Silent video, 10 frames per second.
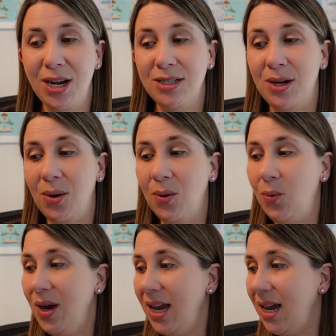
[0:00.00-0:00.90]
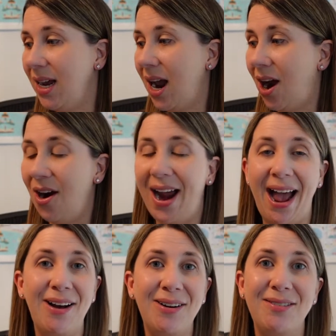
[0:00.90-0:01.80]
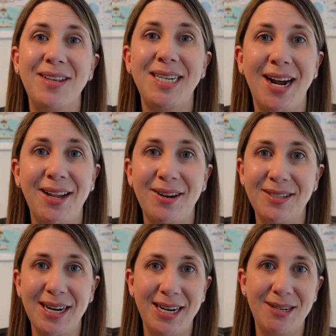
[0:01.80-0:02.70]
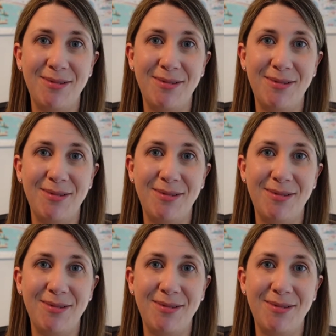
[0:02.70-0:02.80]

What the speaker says: So we are out of the toddler stage.